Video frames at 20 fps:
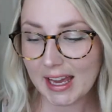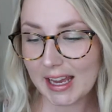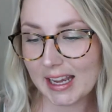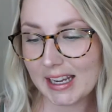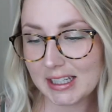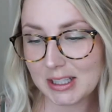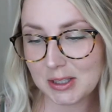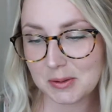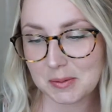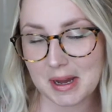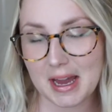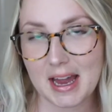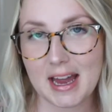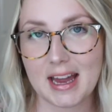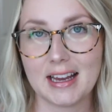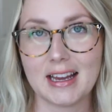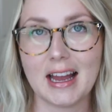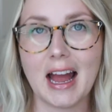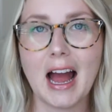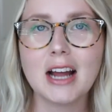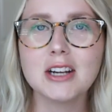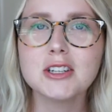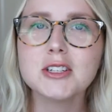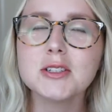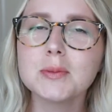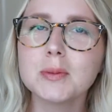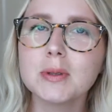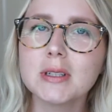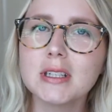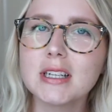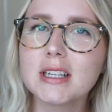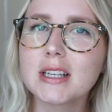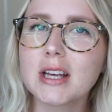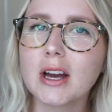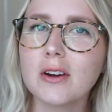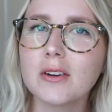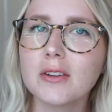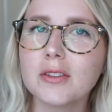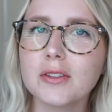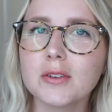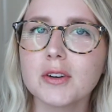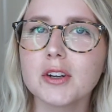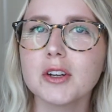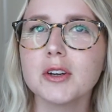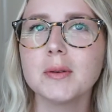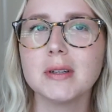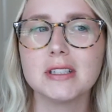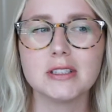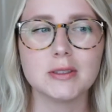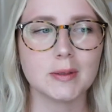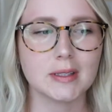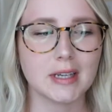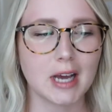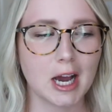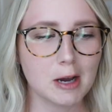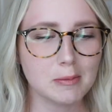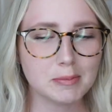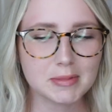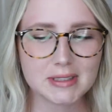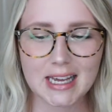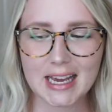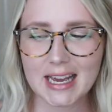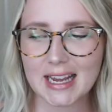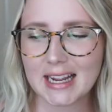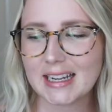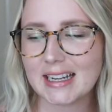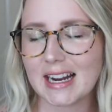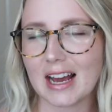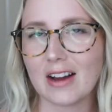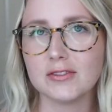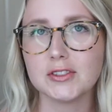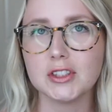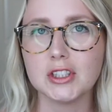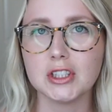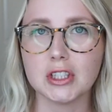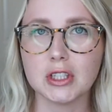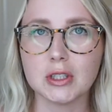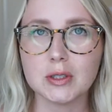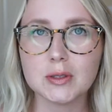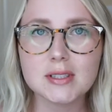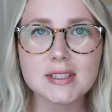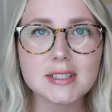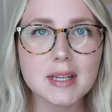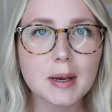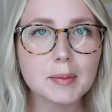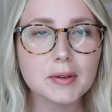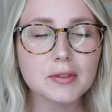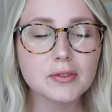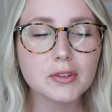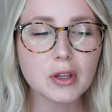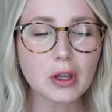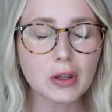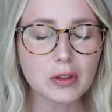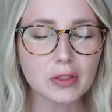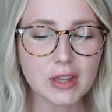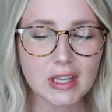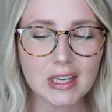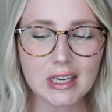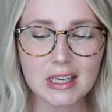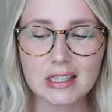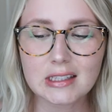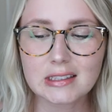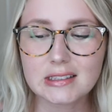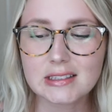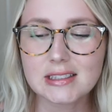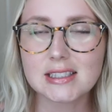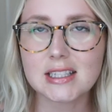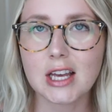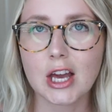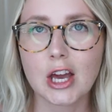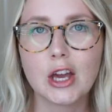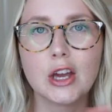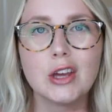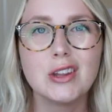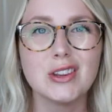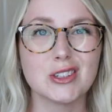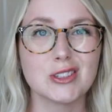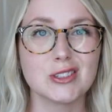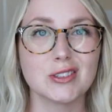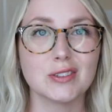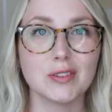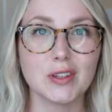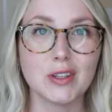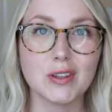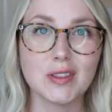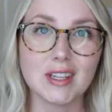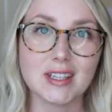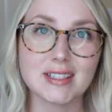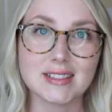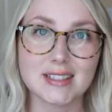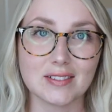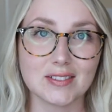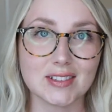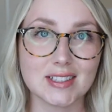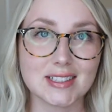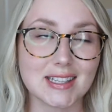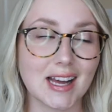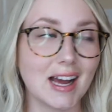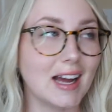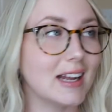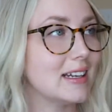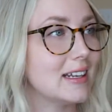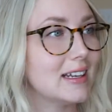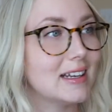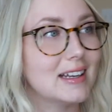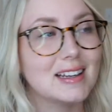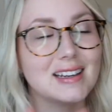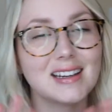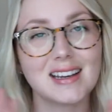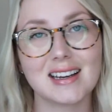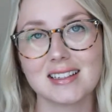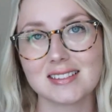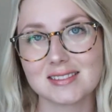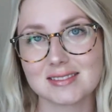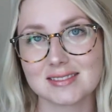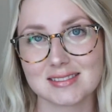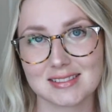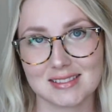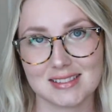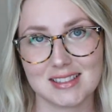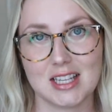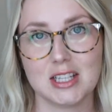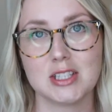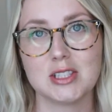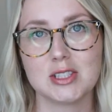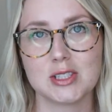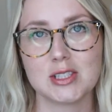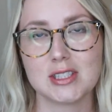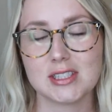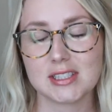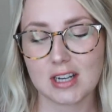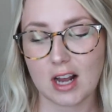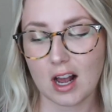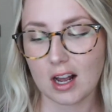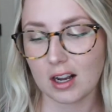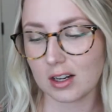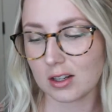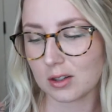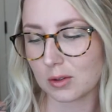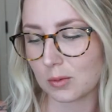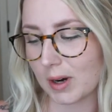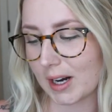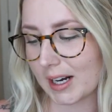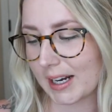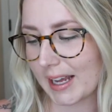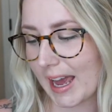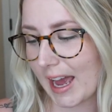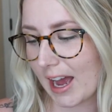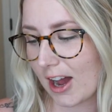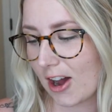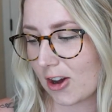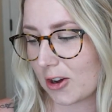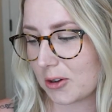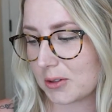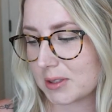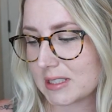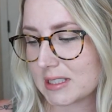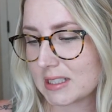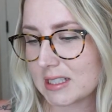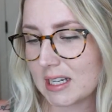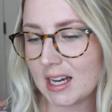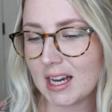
Anyway, I just wanted to go through and do an update. I've used up a few things. There's a few things I've decided it's just not going to work out.